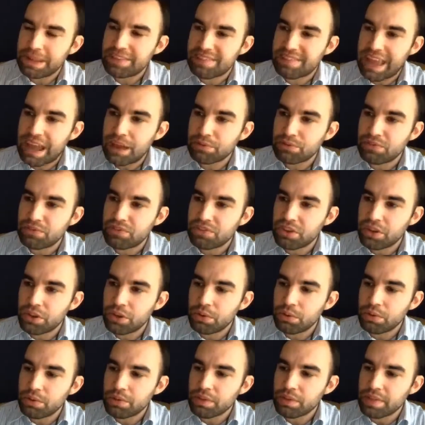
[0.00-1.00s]
down
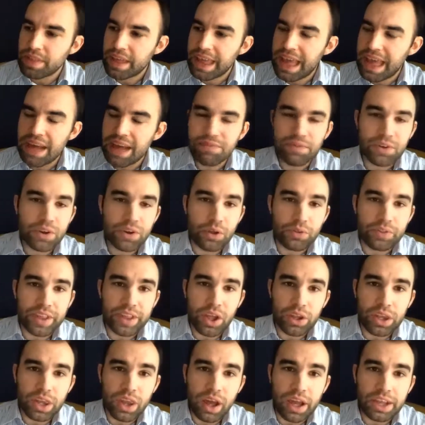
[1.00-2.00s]
to that they haven't got the
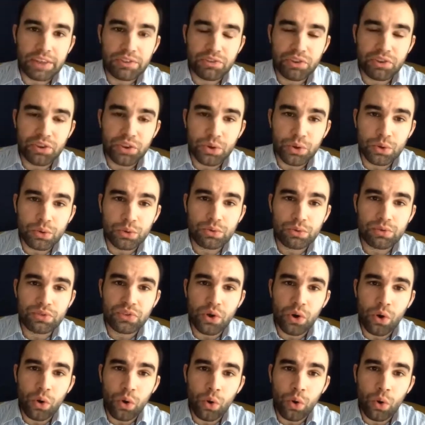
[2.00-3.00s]
online
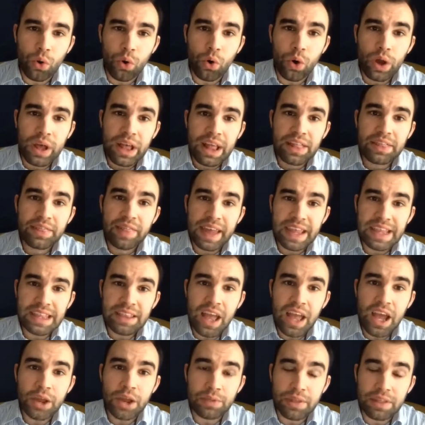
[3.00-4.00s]
tools, or they
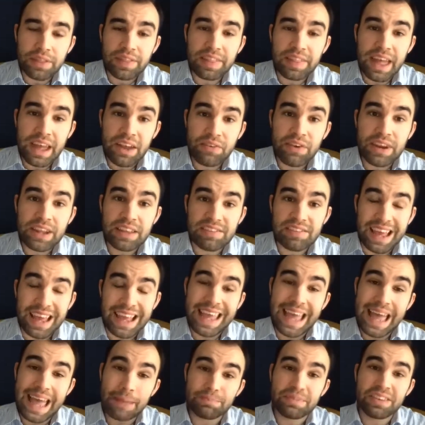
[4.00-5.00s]
know that there is a
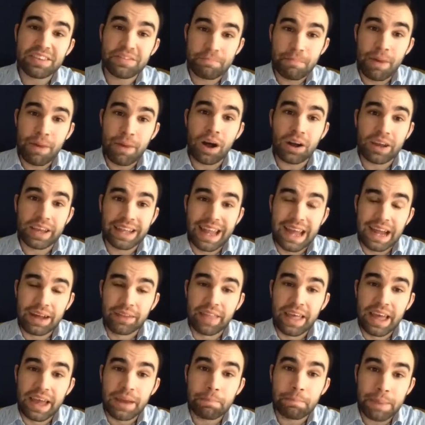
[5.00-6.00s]
captive market out
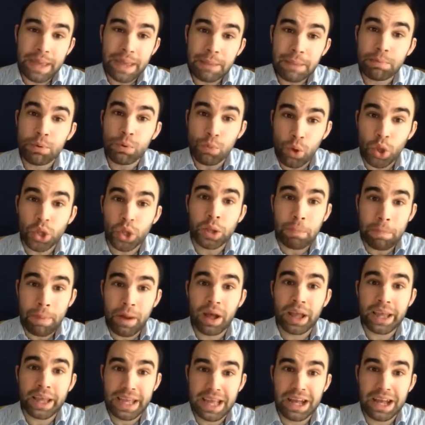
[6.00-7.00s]
there? People want to
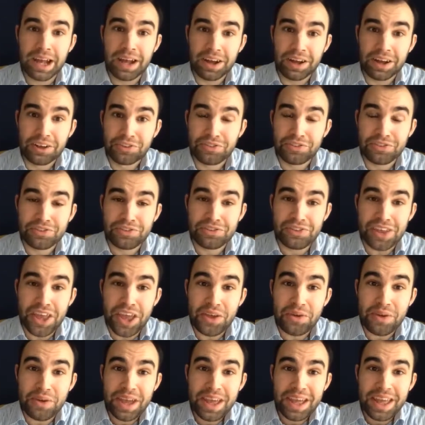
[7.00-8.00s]
buy cars, and
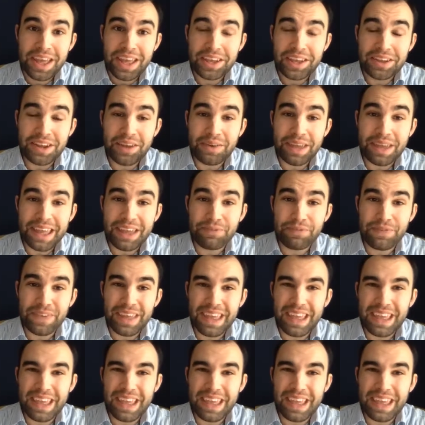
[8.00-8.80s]
so if